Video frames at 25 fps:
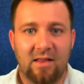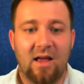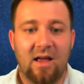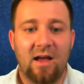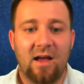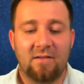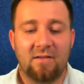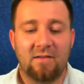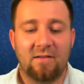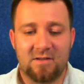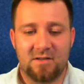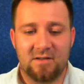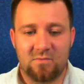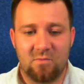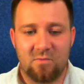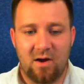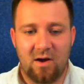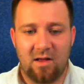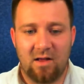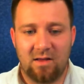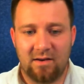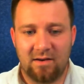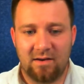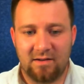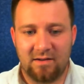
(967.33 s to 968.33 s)
lives as
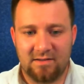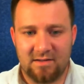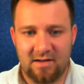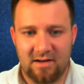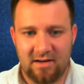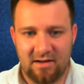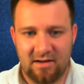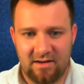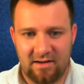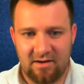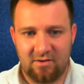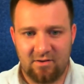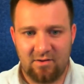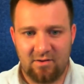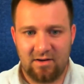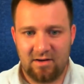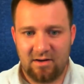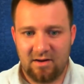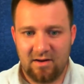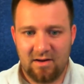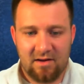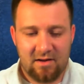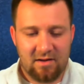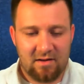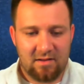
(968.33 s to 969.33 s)
well, and it's that
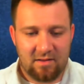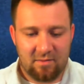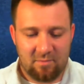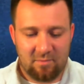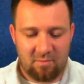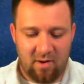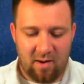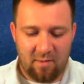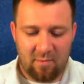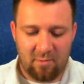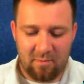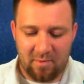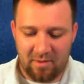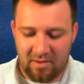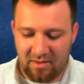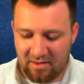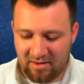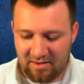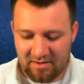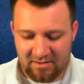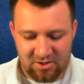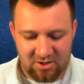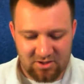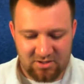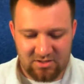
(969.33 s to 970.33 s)
the
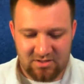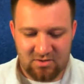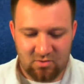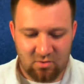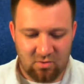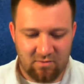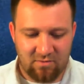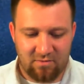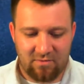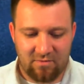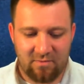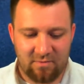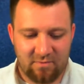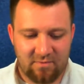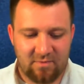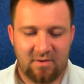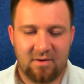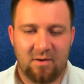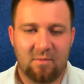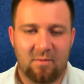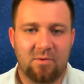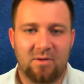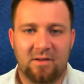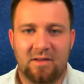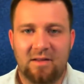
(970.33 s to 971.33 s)
probability, just sort of
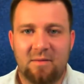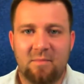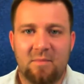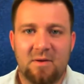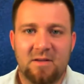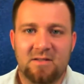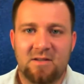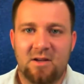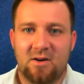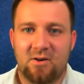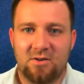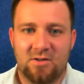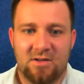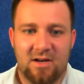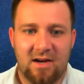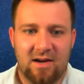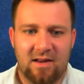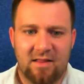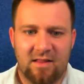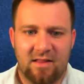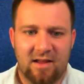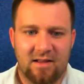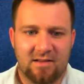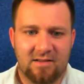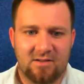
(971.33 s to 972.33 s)
completely
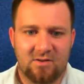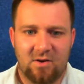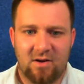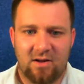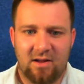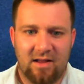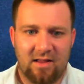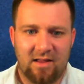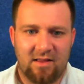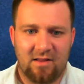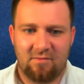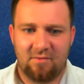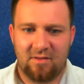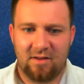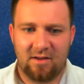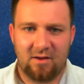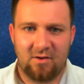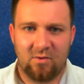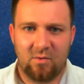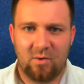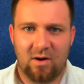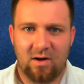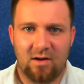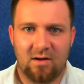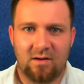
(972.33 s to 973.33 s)
misunderstanding that. So I love that
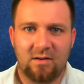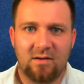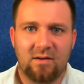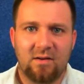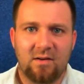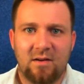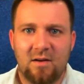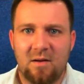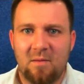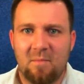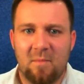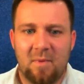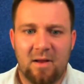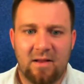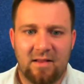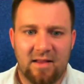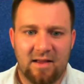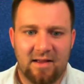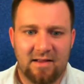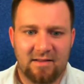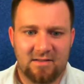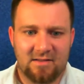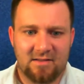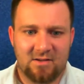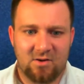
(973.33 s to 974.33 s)
you made
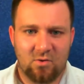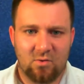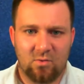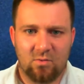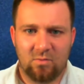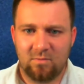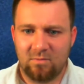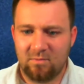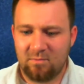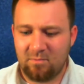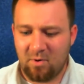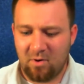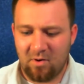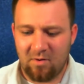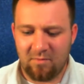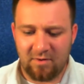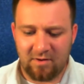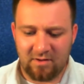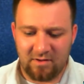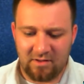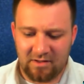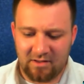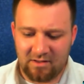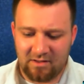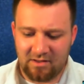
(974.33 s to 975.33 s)
that so
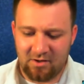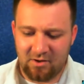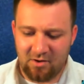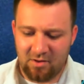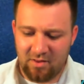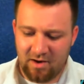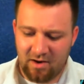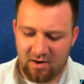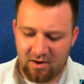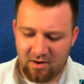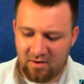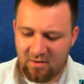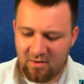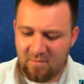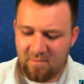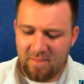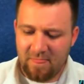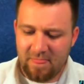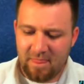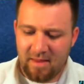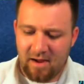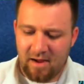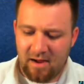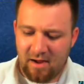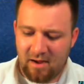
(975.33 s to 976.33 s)
perfectly clear there.
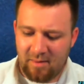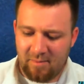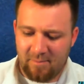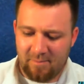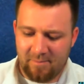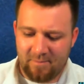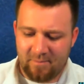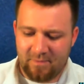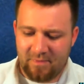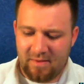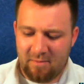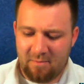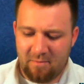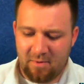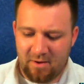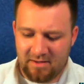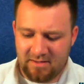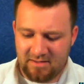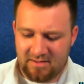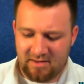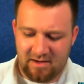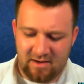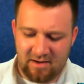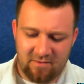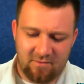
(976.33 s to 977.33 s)

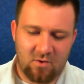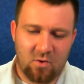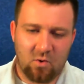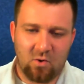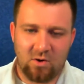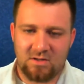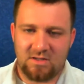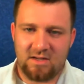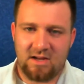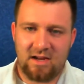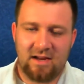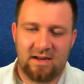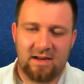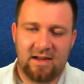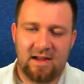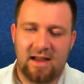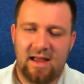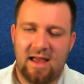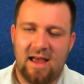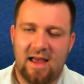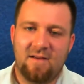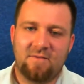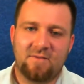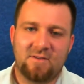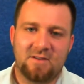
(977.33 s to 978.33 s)
But of course, I
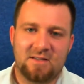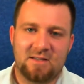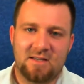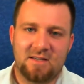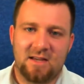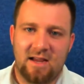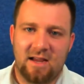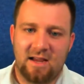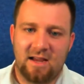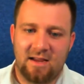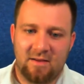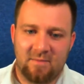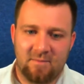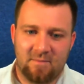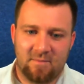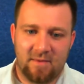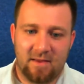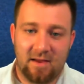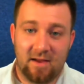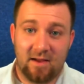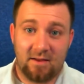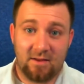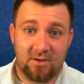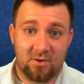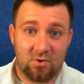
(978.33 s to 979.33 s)
have to say
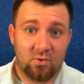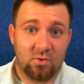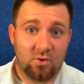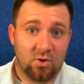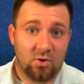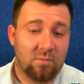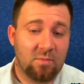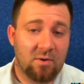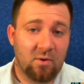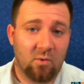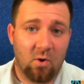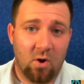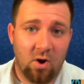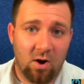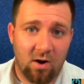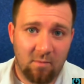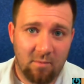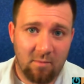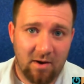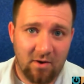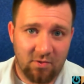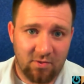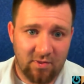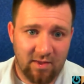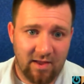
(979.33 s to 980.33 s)
you could be wrong
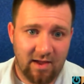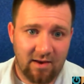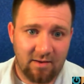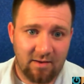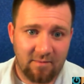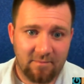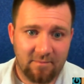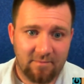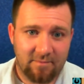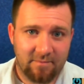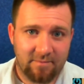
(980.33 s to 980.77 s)
about that.